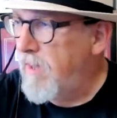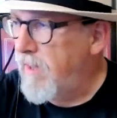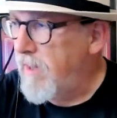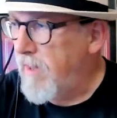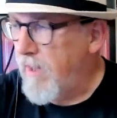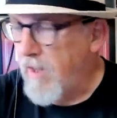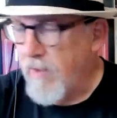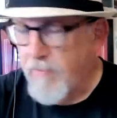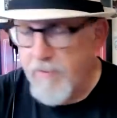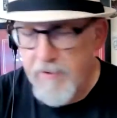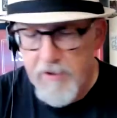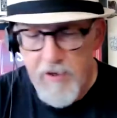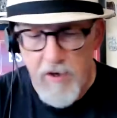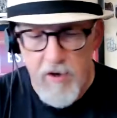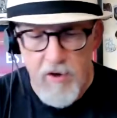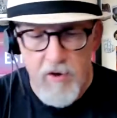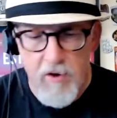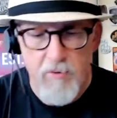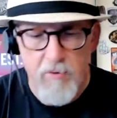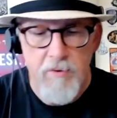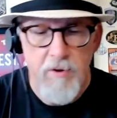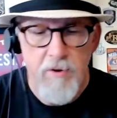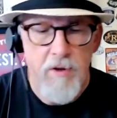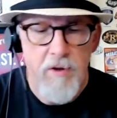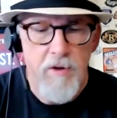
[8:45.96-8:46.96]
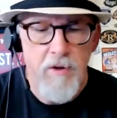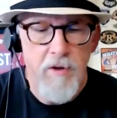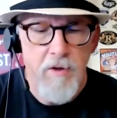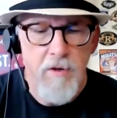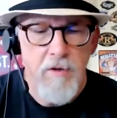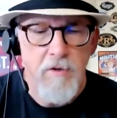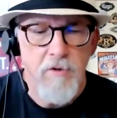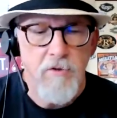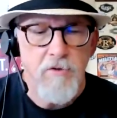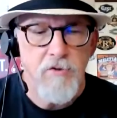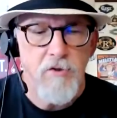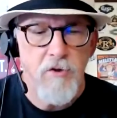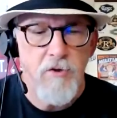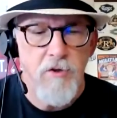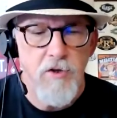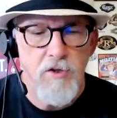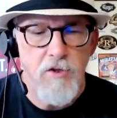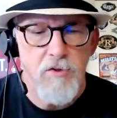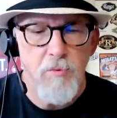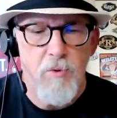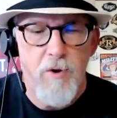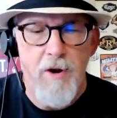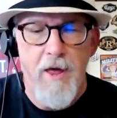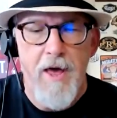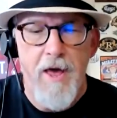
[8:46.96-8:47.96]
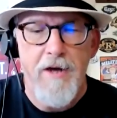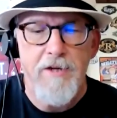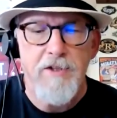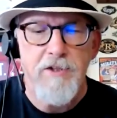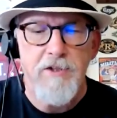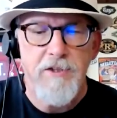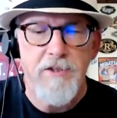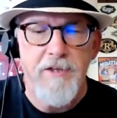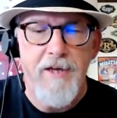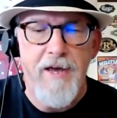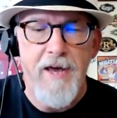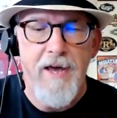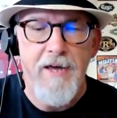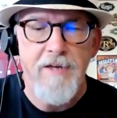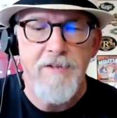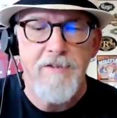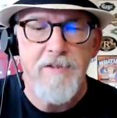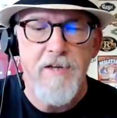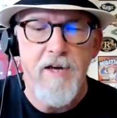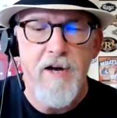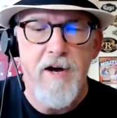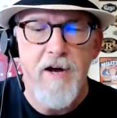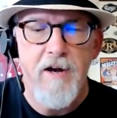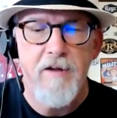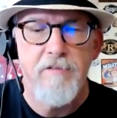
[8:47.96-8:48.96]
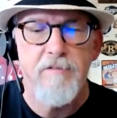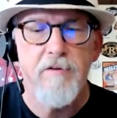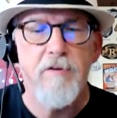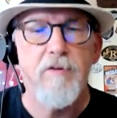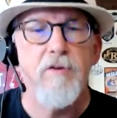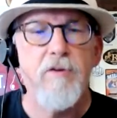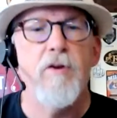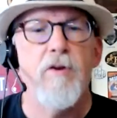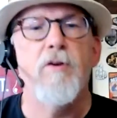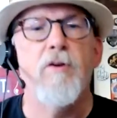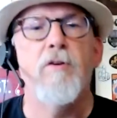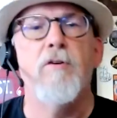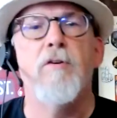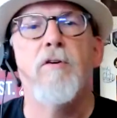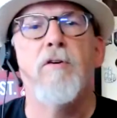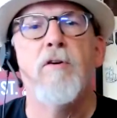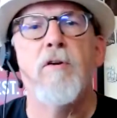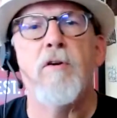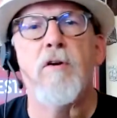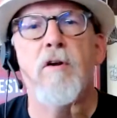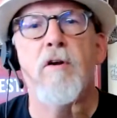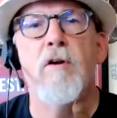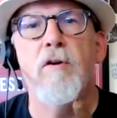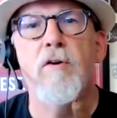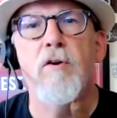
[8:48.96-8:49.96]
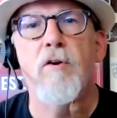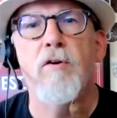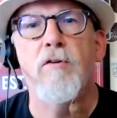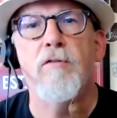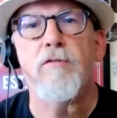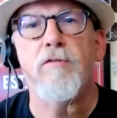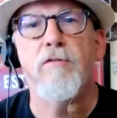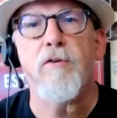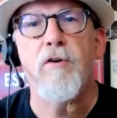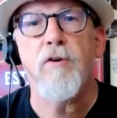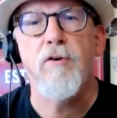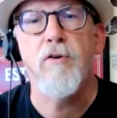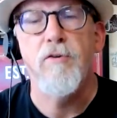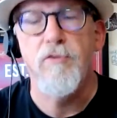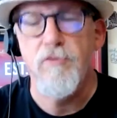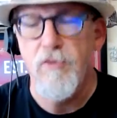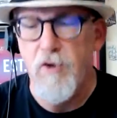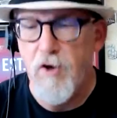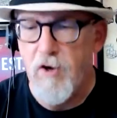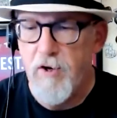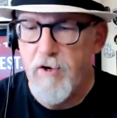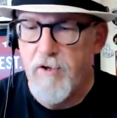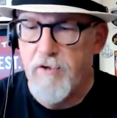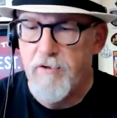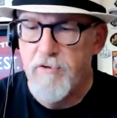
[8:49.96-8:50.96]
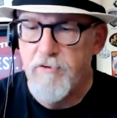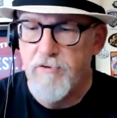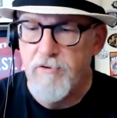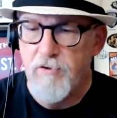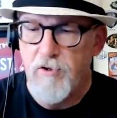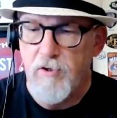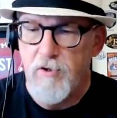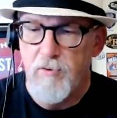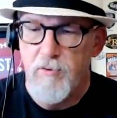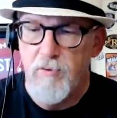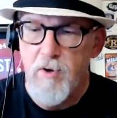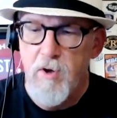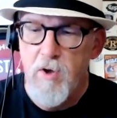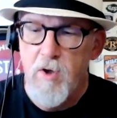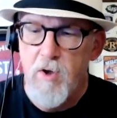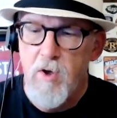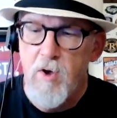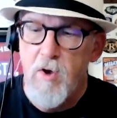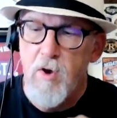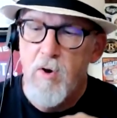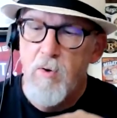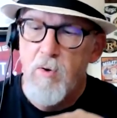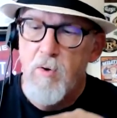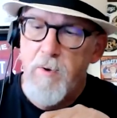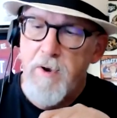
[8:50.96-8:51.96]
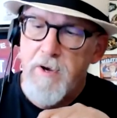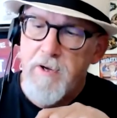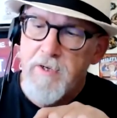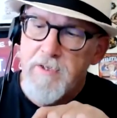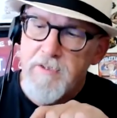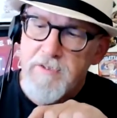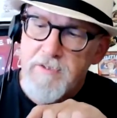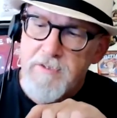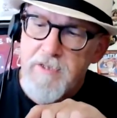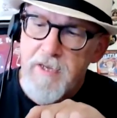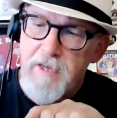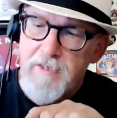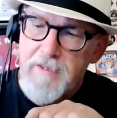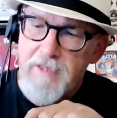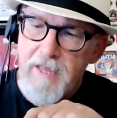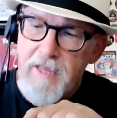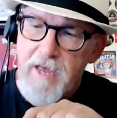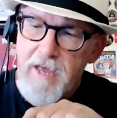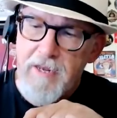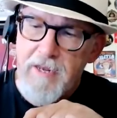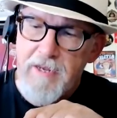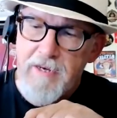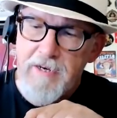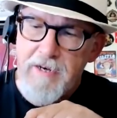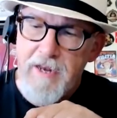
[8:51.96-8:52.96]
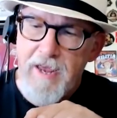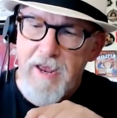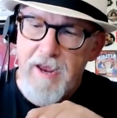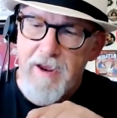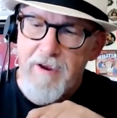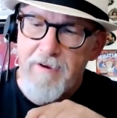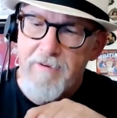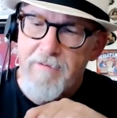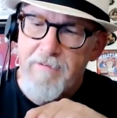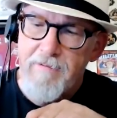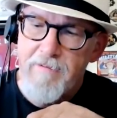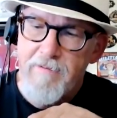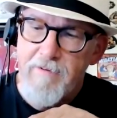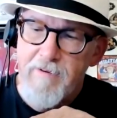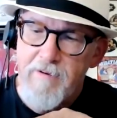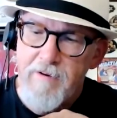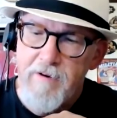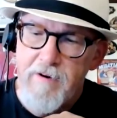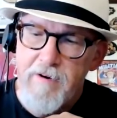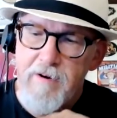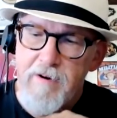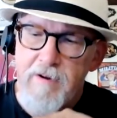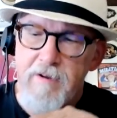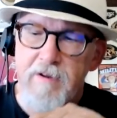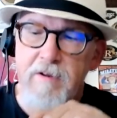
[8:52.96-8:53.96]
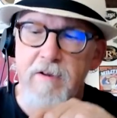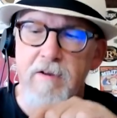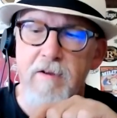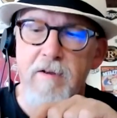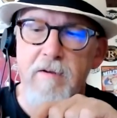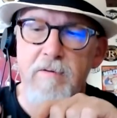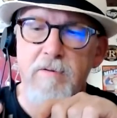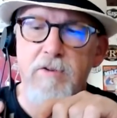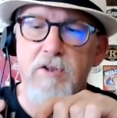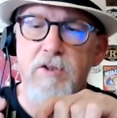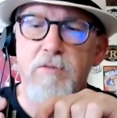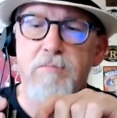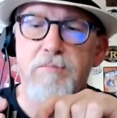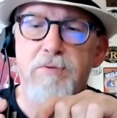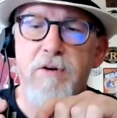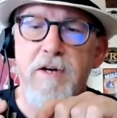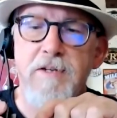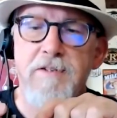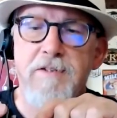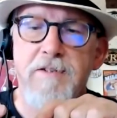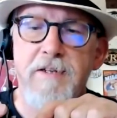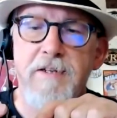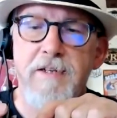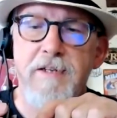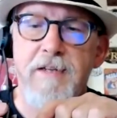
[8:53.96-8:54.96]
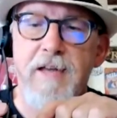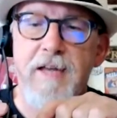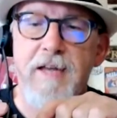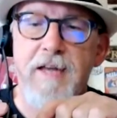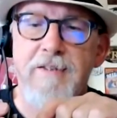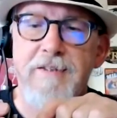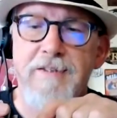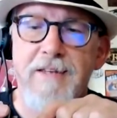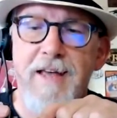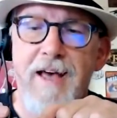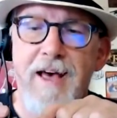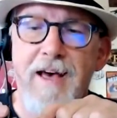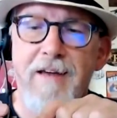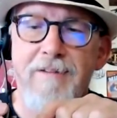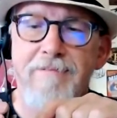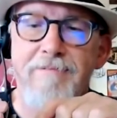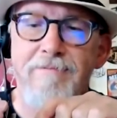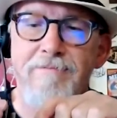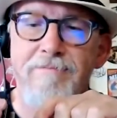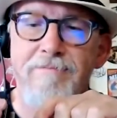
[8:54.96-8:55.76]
There we go. So this one actually has kind of a little fuse on it. So we're going to stick that in there. Just press it against that.